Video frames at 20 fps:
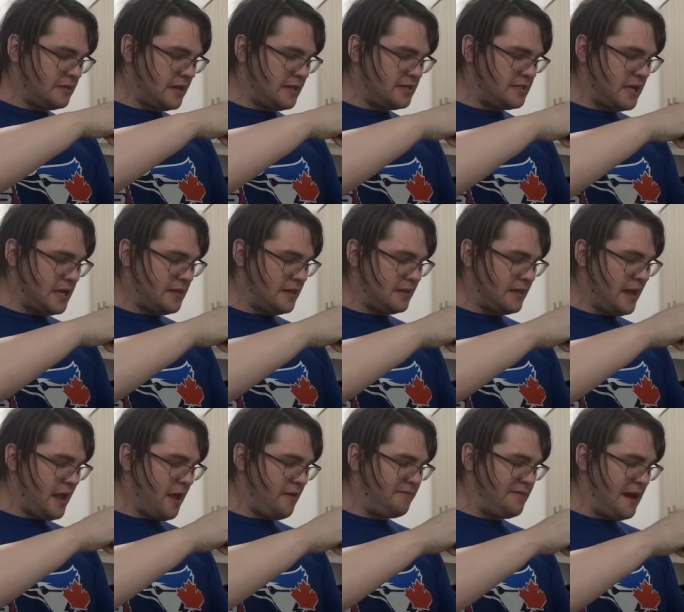they say that
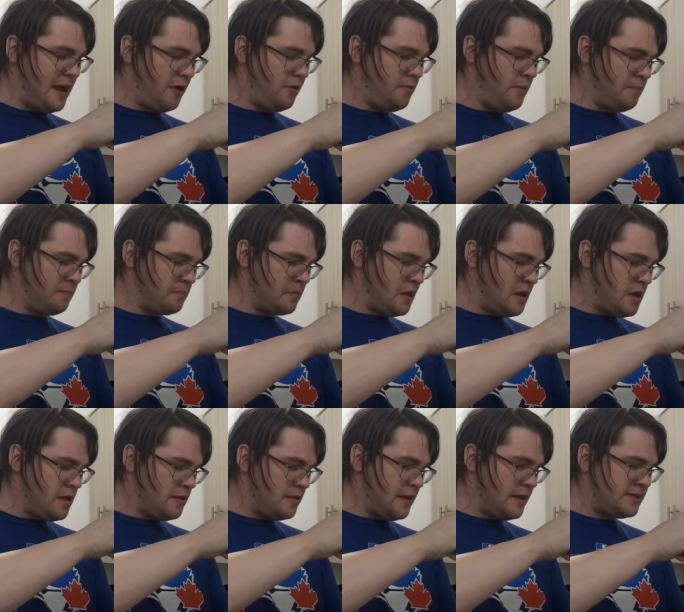they have now?
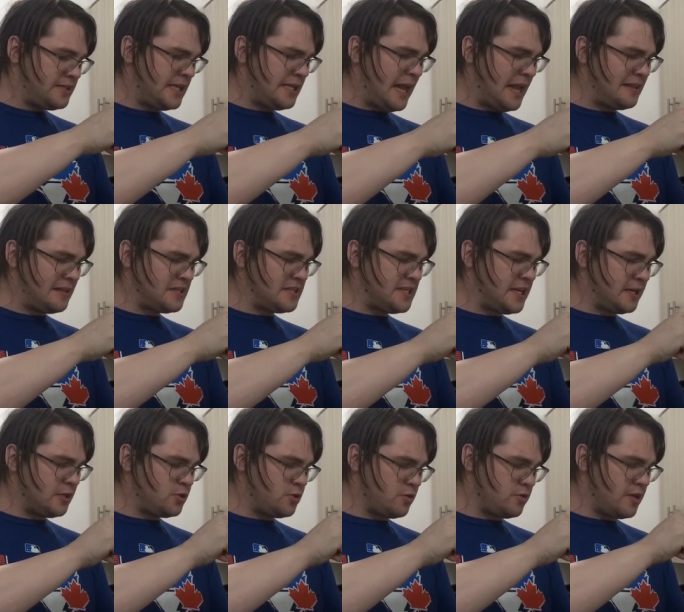They said that in the
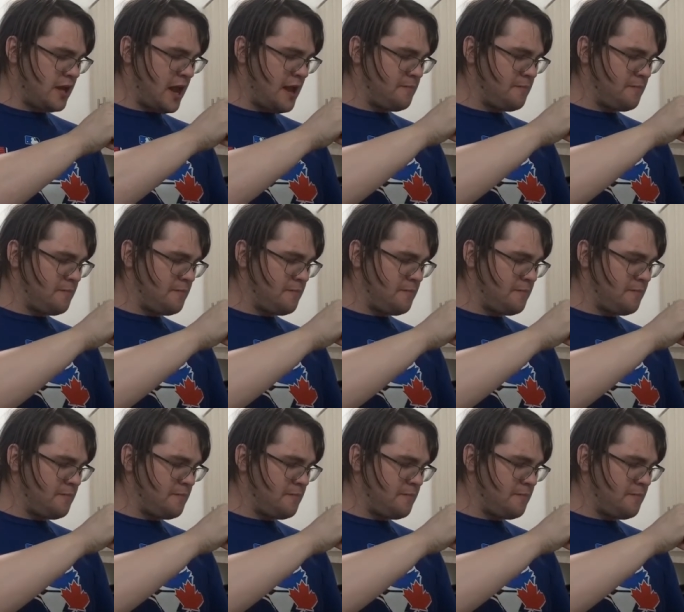Stick Truth